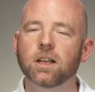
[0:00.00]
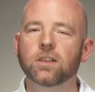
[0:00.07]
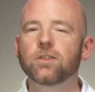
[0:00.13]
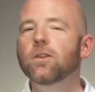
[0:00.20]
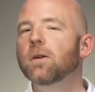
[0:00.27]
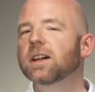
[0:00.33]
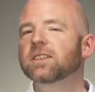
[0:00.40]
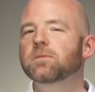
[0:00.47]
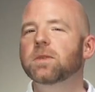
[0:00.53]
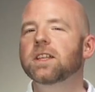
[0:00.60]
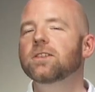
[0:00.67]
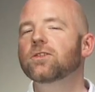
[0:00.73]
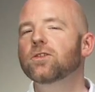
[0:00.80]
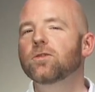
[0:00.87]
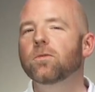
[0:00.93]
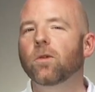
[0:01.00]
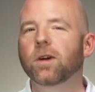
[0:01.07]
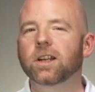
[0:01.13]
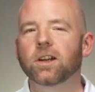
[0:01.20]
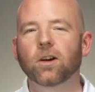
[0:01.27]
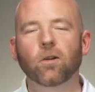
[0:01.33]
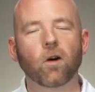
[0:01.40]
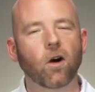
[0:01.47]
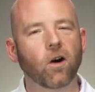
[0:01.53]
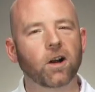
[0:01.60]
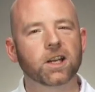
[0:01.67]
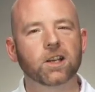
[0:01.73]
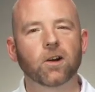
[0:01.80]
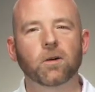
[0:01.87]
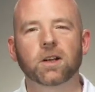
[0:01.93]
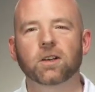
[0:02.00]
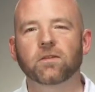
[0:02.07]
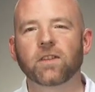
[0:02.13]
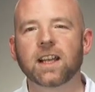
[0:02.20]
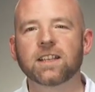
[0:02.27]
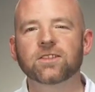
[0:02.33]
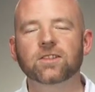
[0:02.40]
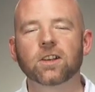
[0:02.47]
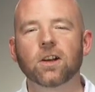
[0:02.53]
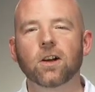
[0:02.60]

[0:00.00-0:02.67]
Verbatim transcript: USB 2.0 audio interface,